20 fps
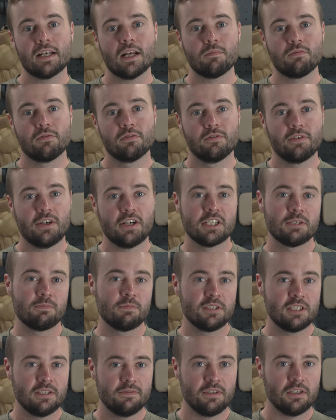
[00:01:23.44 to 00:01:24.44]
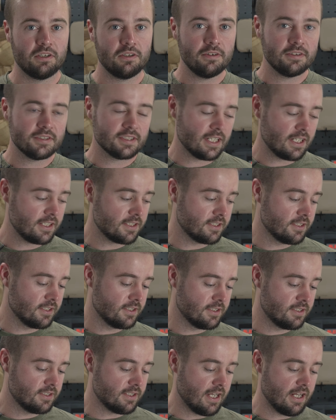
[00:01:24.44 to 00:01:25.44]
up for very specific use
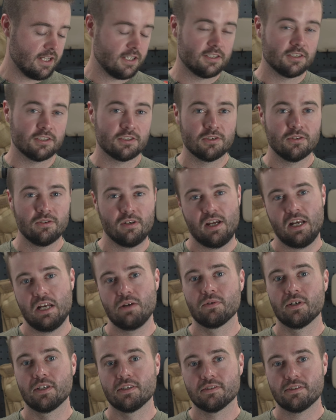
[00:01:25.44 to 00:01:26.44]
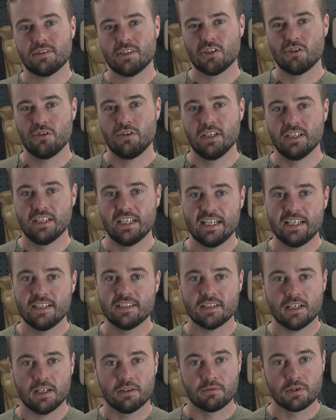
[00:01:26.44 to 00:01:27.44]
cases and to suit anyone's shooting
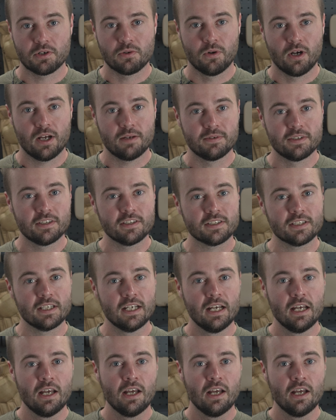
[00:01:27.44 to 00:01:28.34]
needs and requirements.